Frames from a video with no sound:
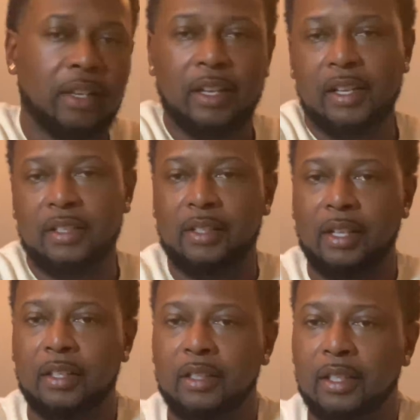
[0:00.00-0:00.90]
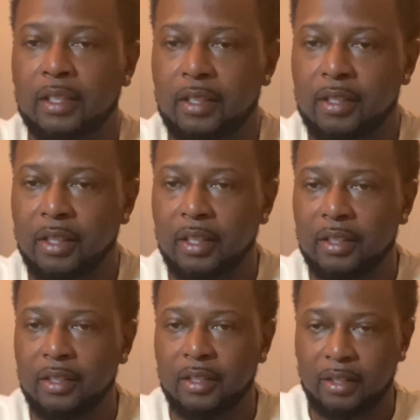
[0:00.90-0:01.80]
And let's take a look at these things.
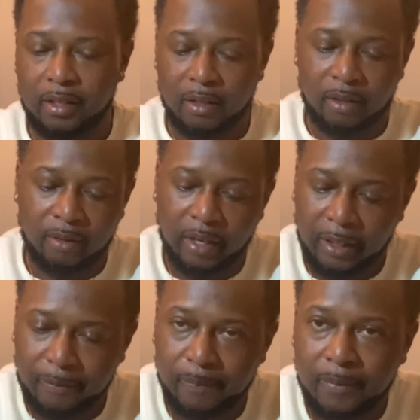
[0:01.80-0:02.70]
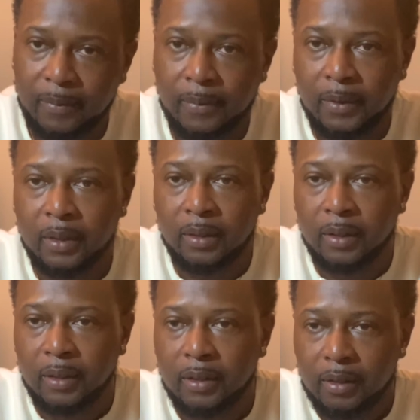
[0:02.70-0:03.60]
All right.
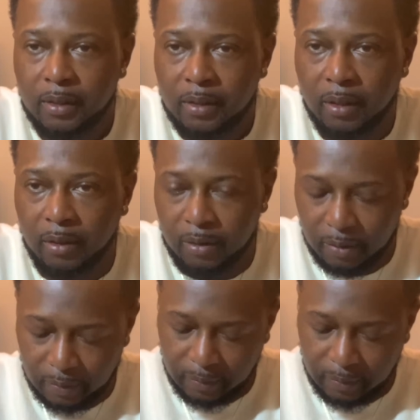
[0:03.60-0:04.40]
So